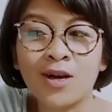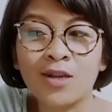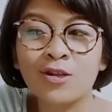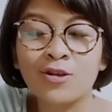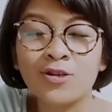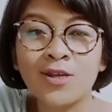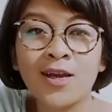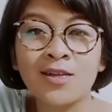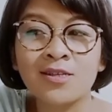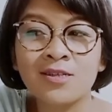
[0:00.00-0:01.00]
in your signs.
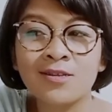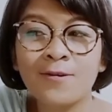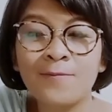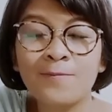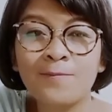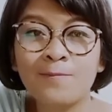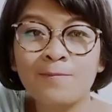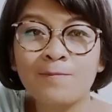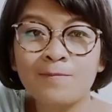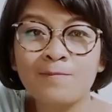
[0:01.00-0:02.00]

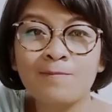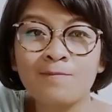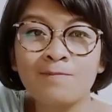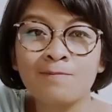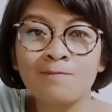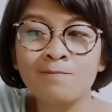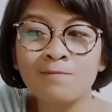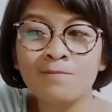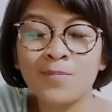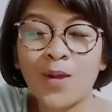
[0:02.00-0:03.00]

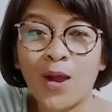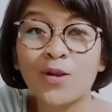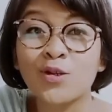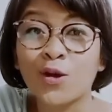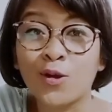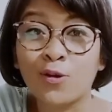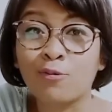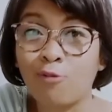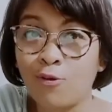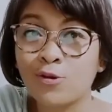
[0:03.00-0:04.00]
And it's a
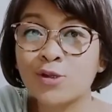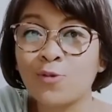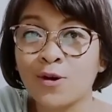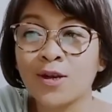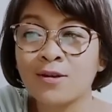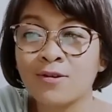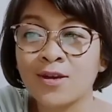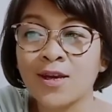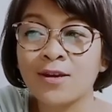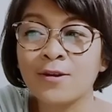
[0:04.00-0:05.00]
gross one. Okay,
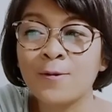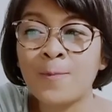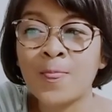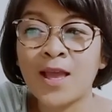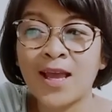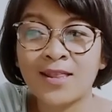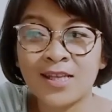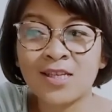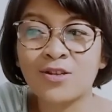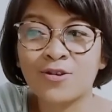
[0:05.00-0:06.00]
and that's in
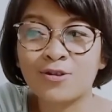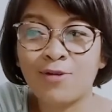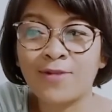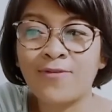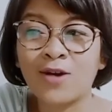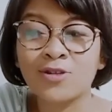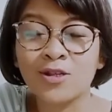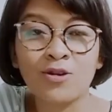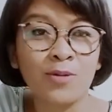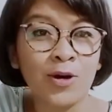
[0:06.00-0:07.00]
your 12th house. It's all
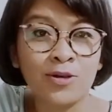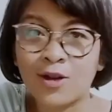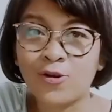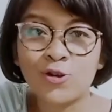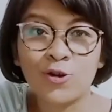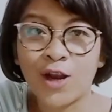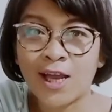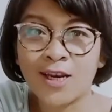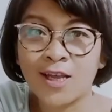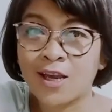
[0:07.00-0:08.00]
about closure,
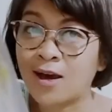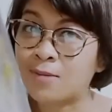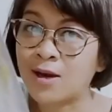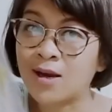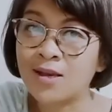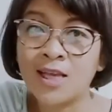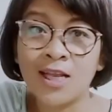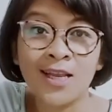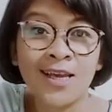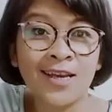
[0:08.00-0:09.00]
ending, karma, healing.